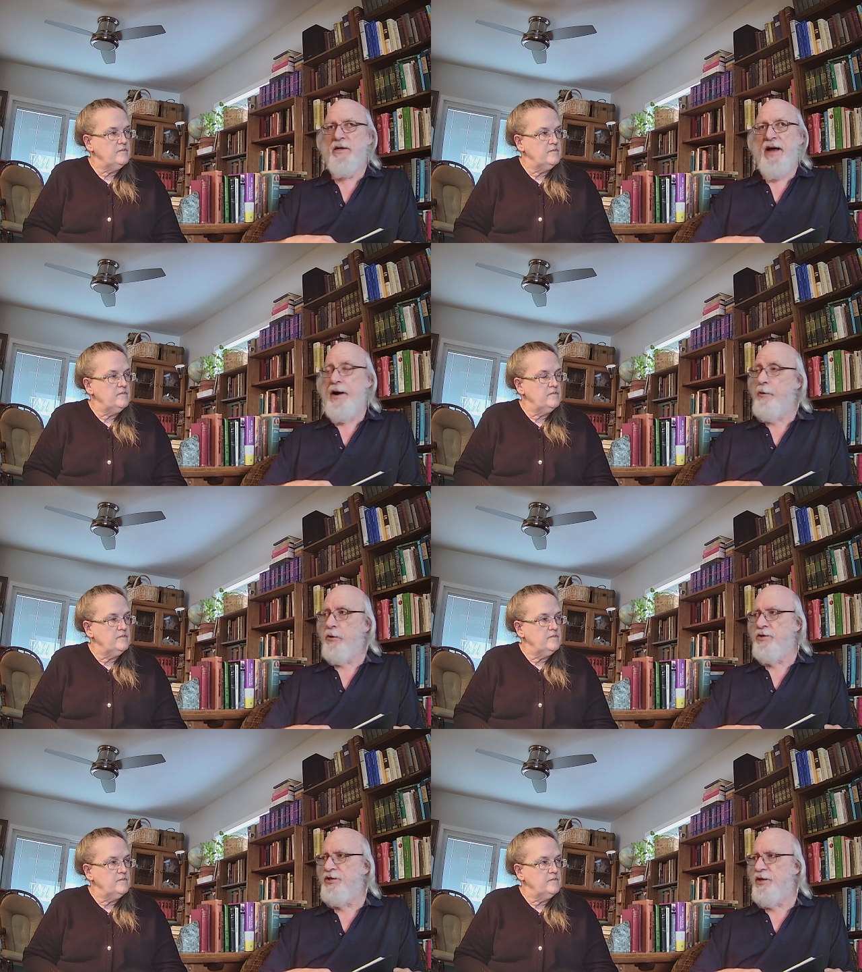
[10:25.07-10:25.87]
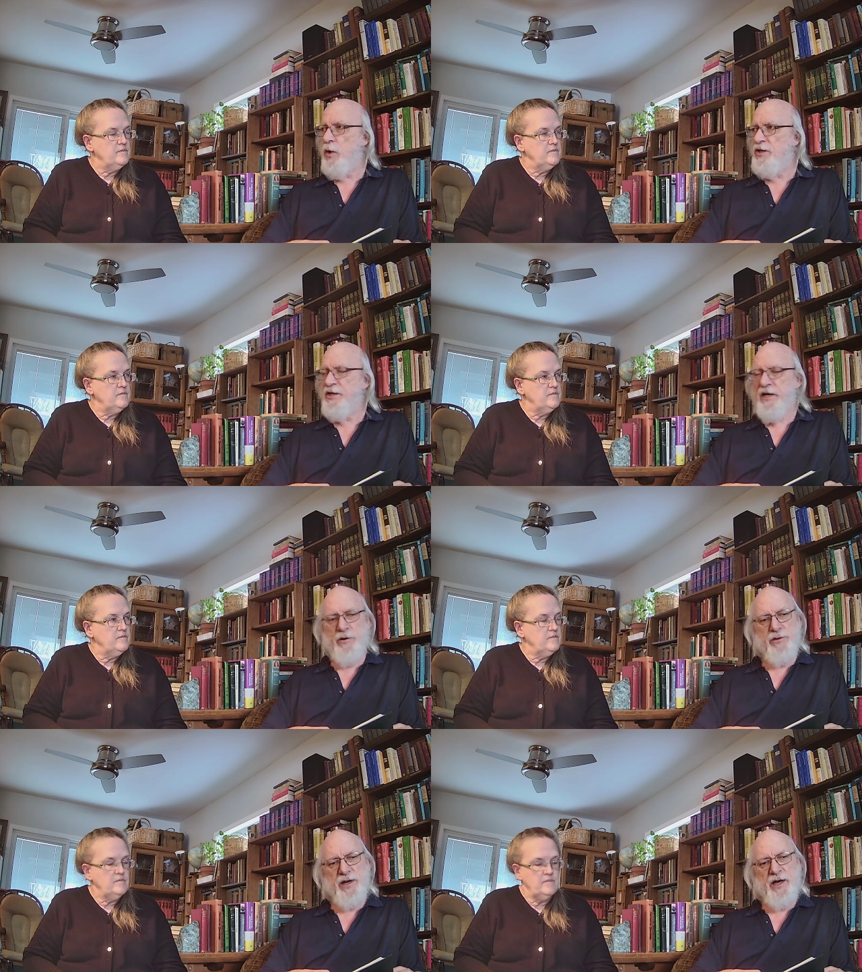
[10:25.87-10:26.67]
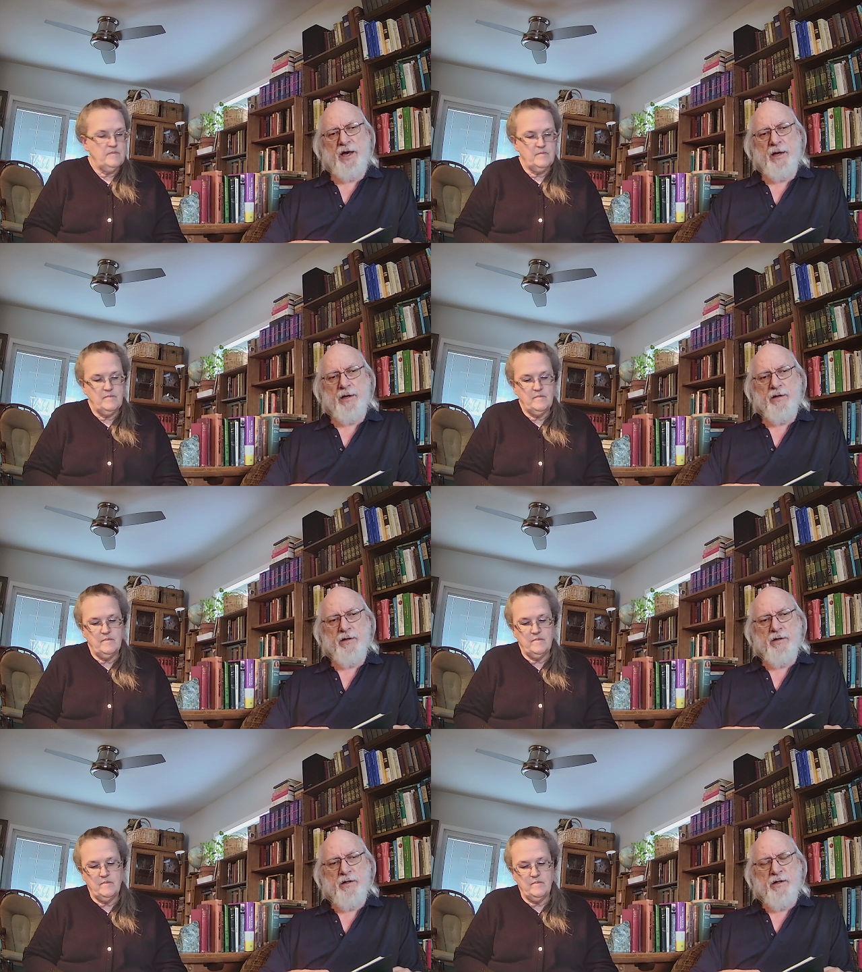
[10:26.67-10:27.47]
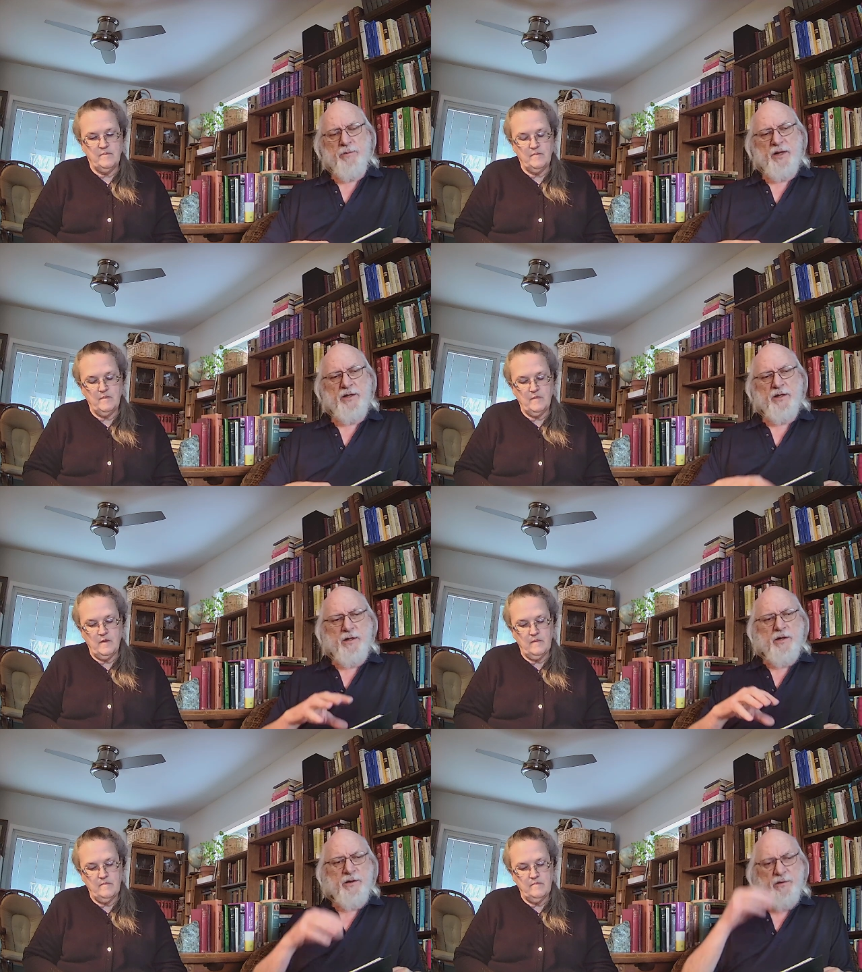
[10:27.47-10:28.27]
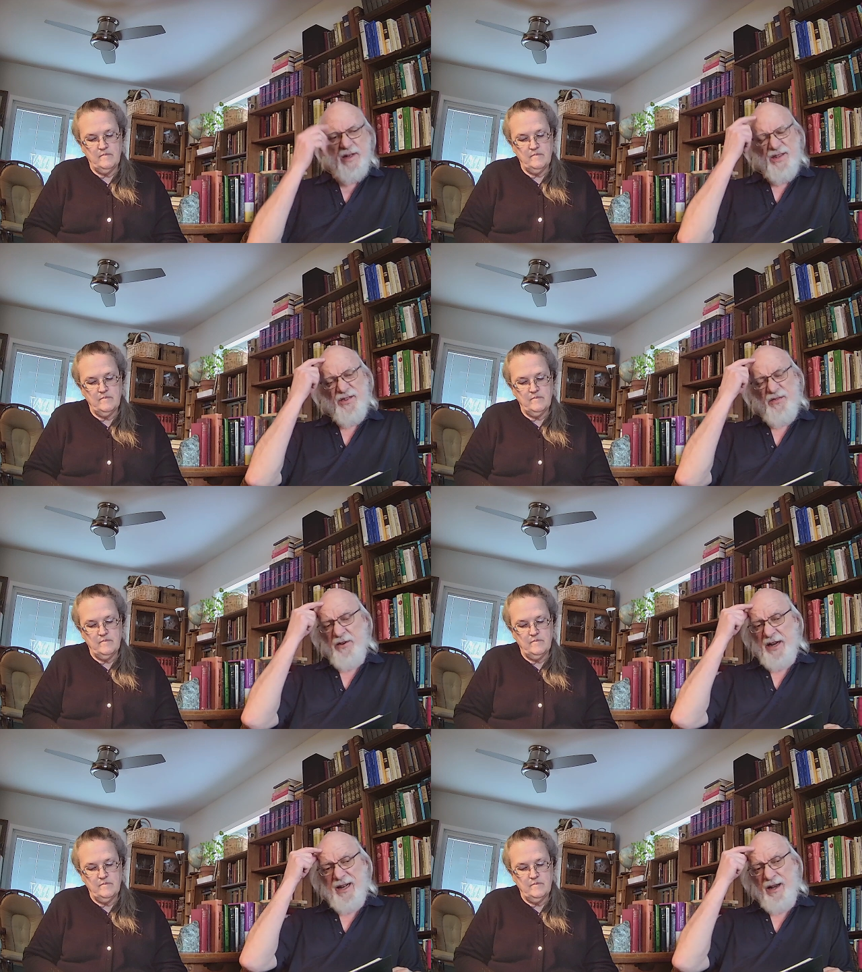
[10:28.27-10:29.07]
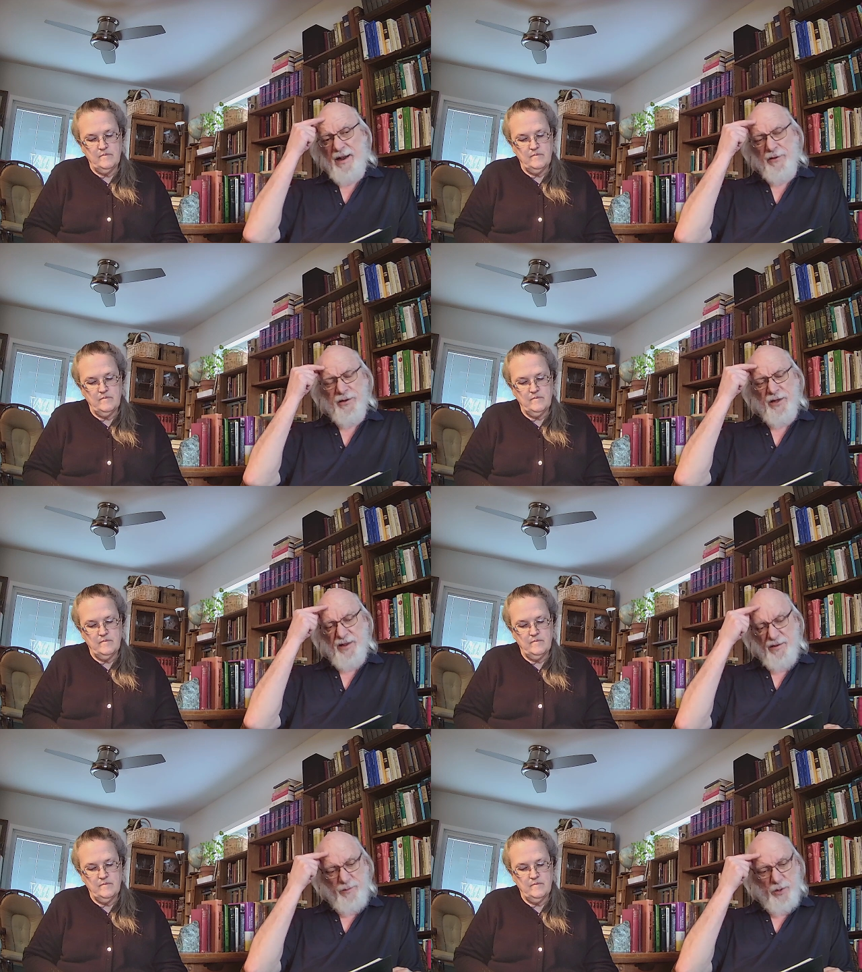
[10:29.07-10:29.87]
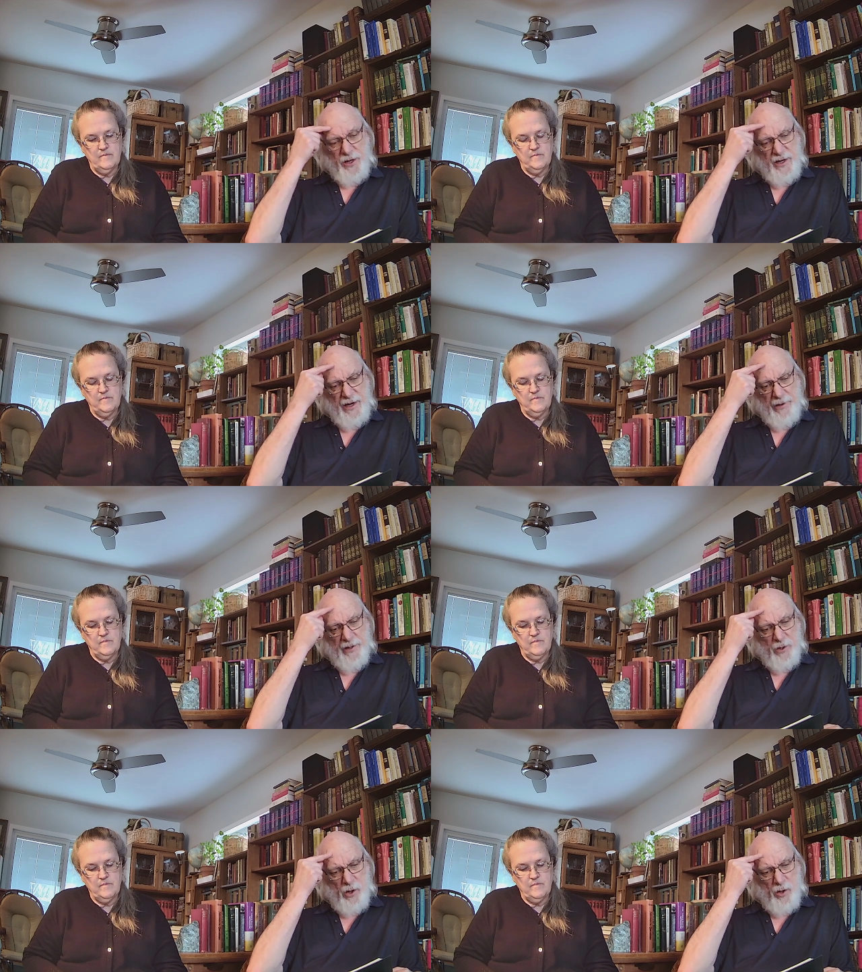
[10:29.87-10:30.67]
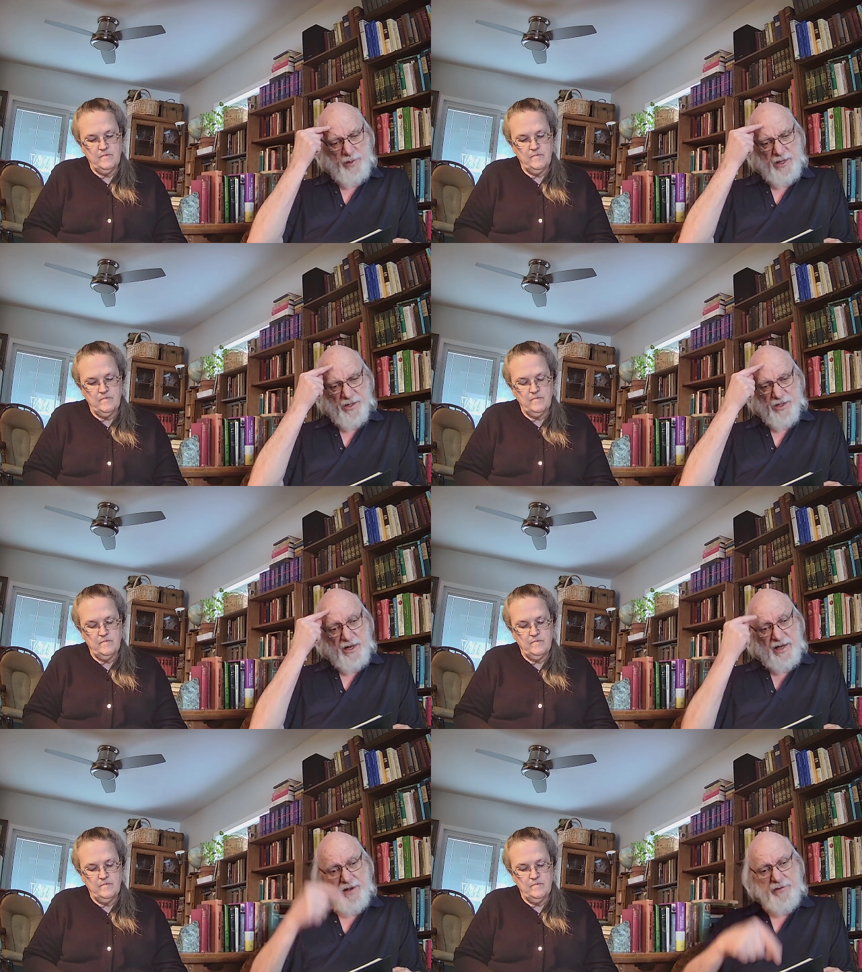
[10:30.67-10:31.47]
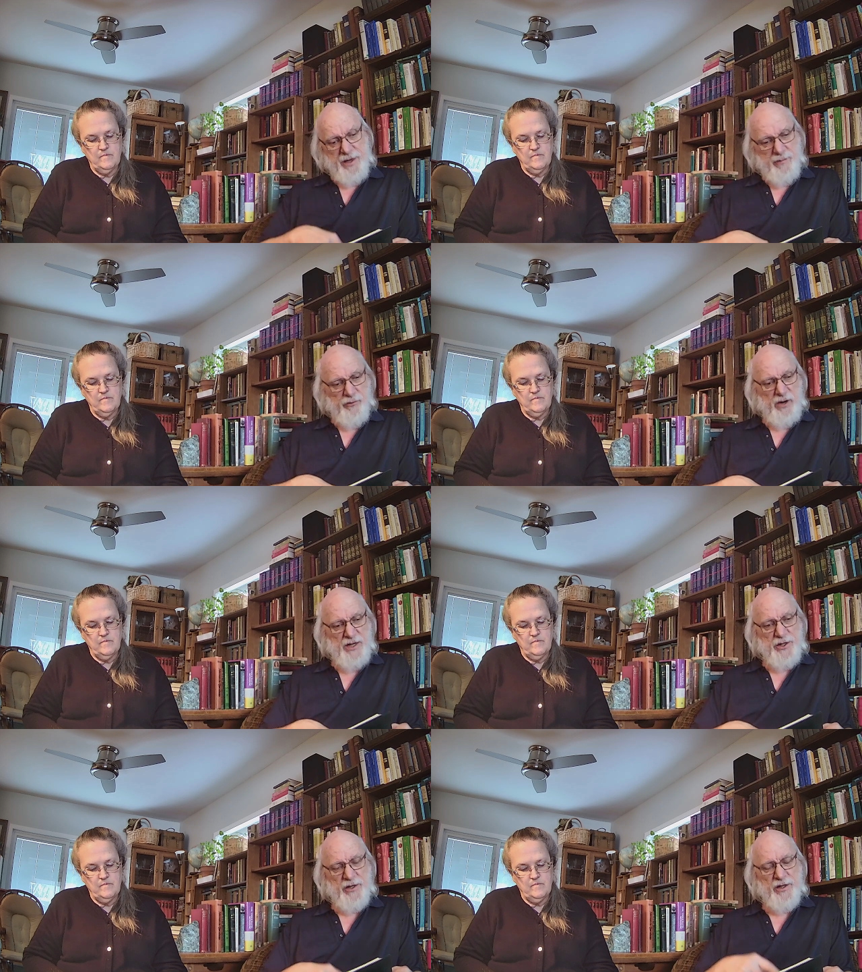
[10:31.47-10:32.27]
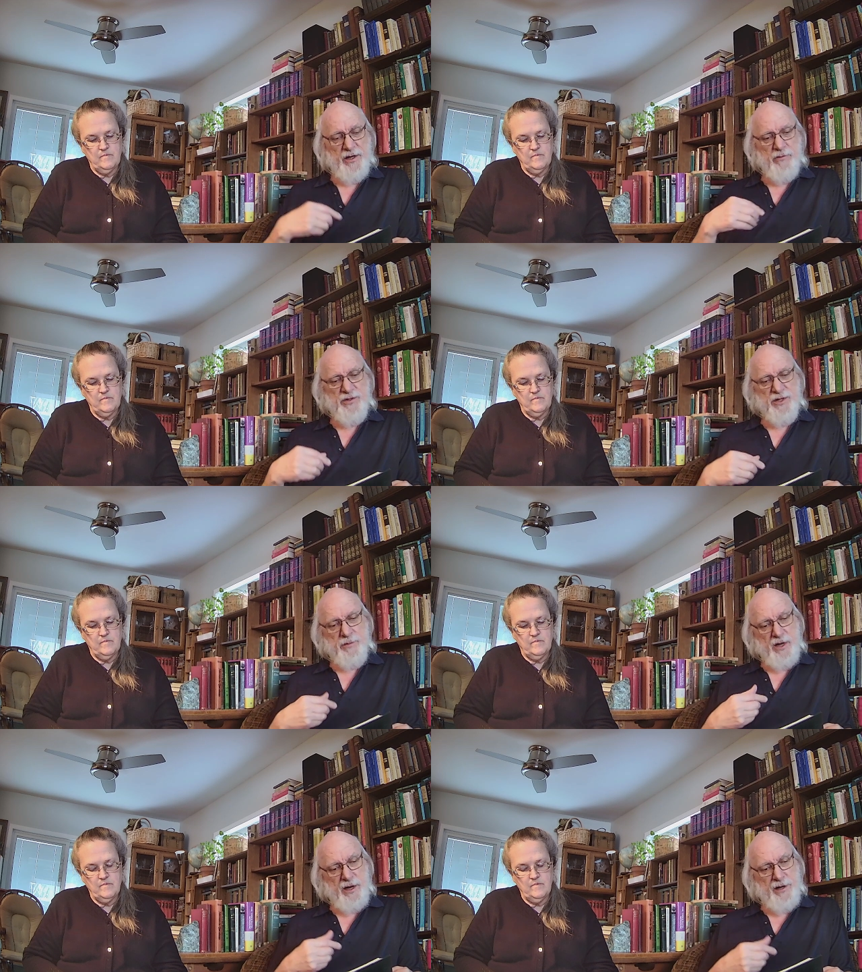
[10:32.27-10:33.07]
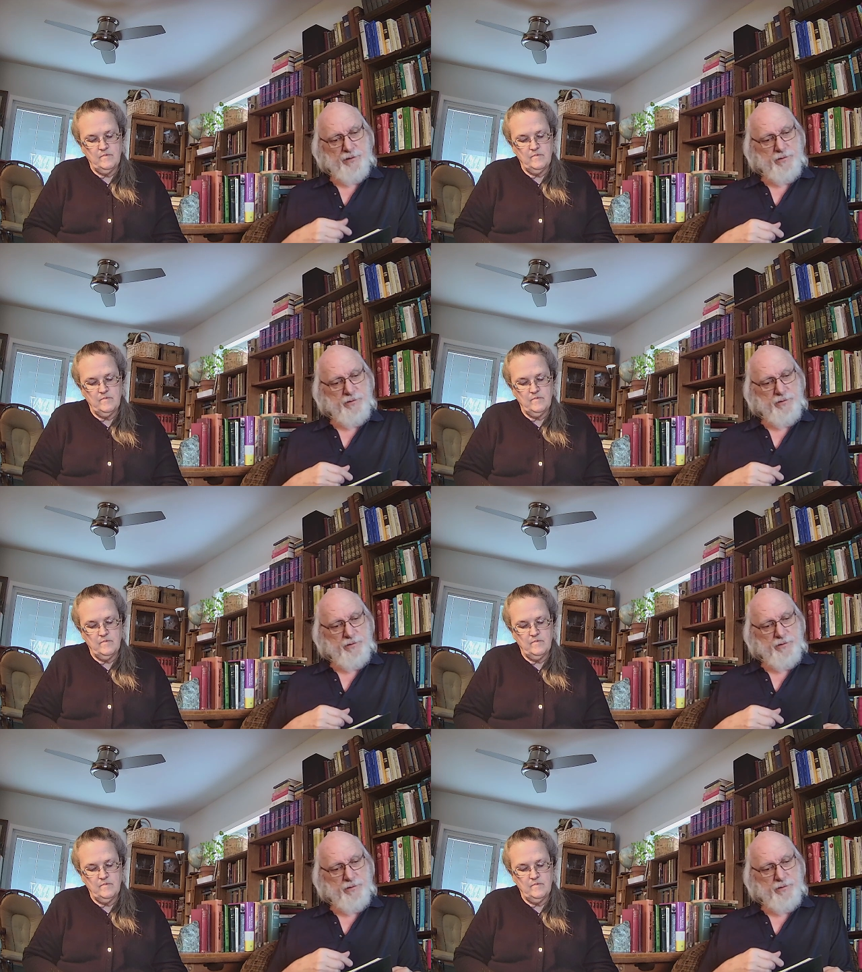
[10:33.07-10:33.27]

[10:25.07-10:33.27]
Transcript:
Speaker 1: errors in Watchtower thinking. Mm-hmm. But it's very clever that they've put it here at all, because they give you the impression that it was some kind of,